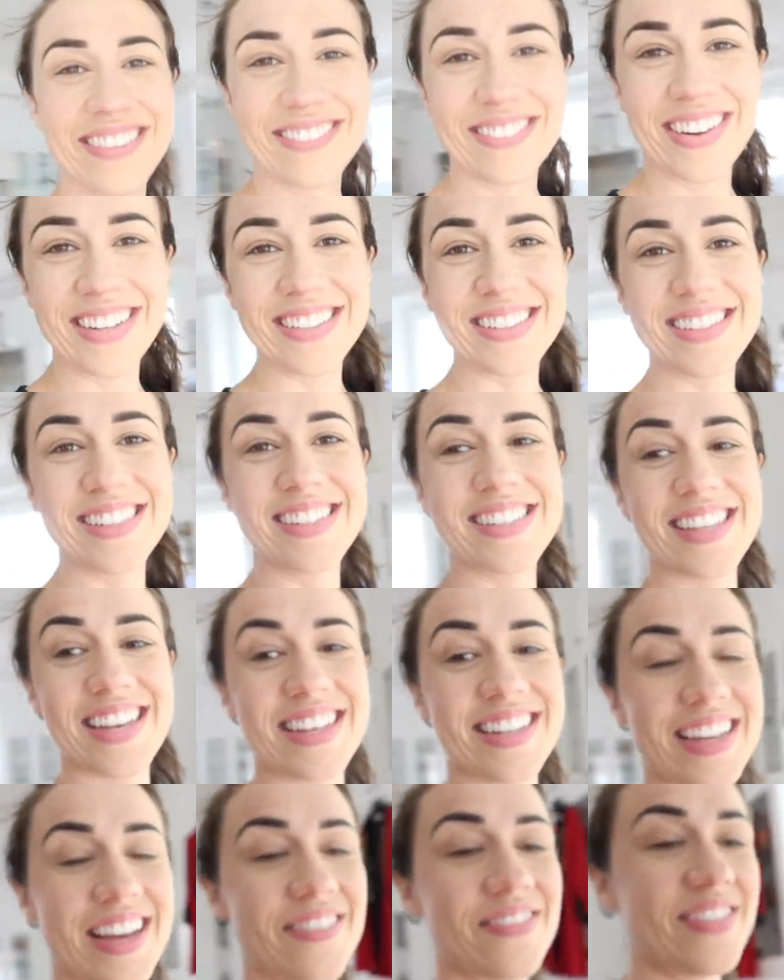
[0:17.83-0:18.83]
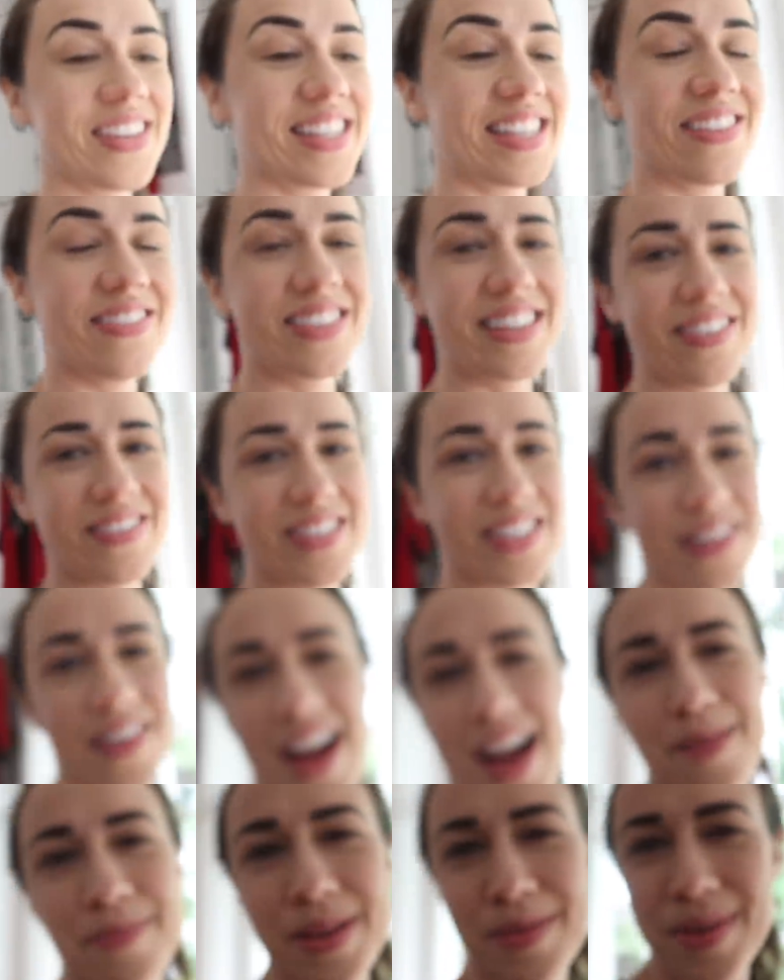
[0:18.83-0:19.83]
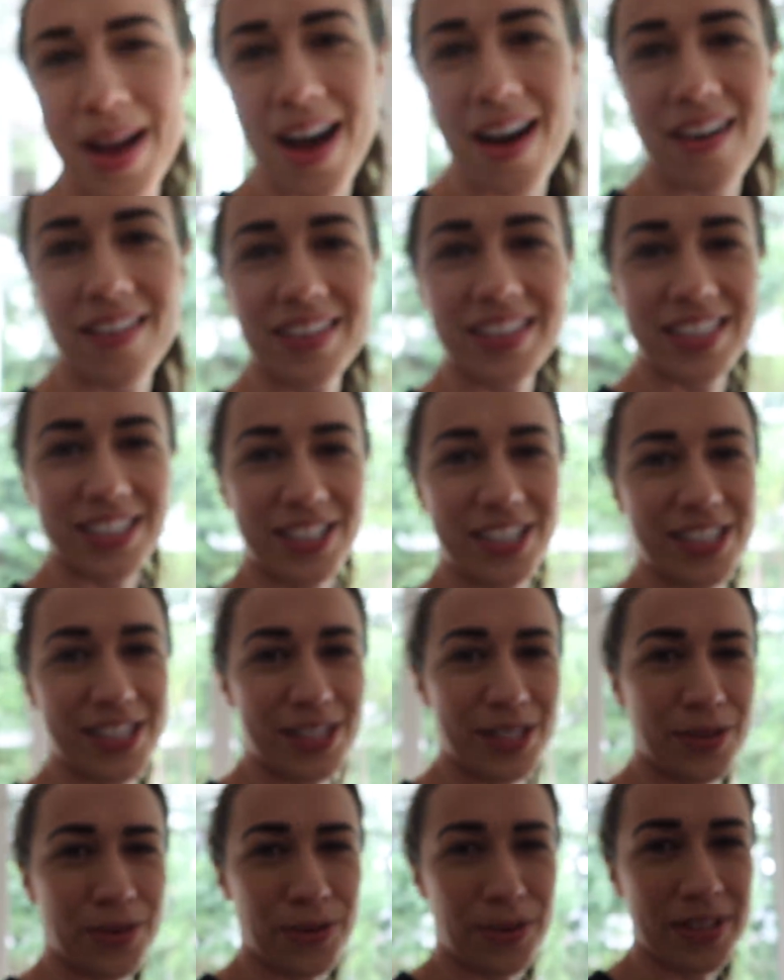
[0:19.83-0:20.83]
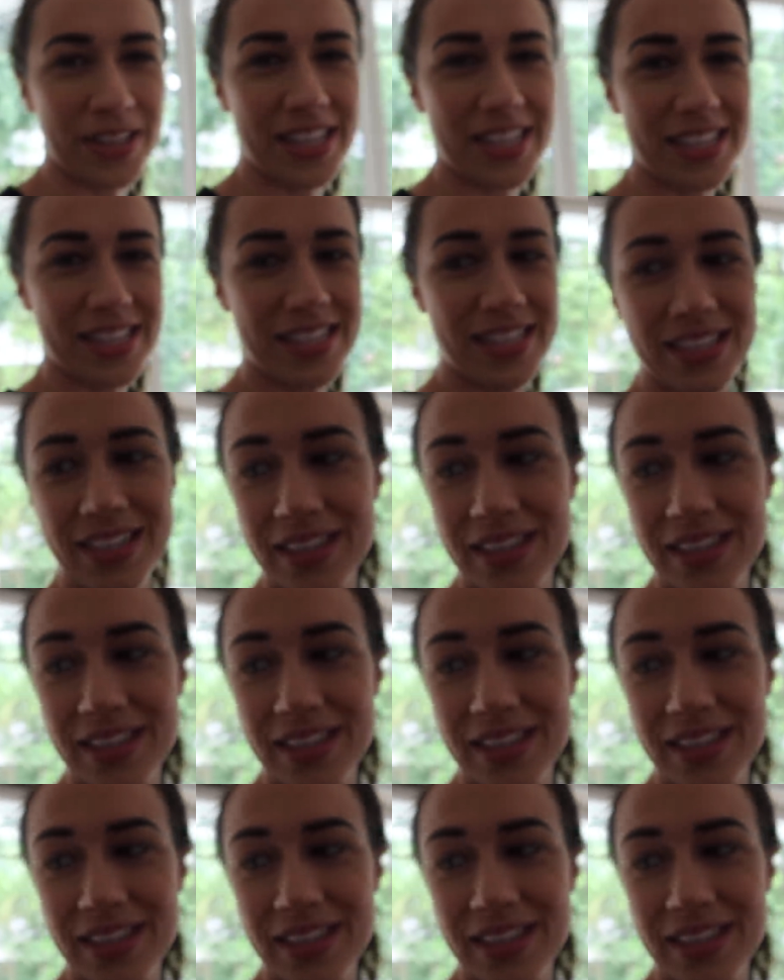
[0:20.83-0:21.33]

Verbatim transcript: Rachel decided to come visit, which I'm so happy about because she's the coolest.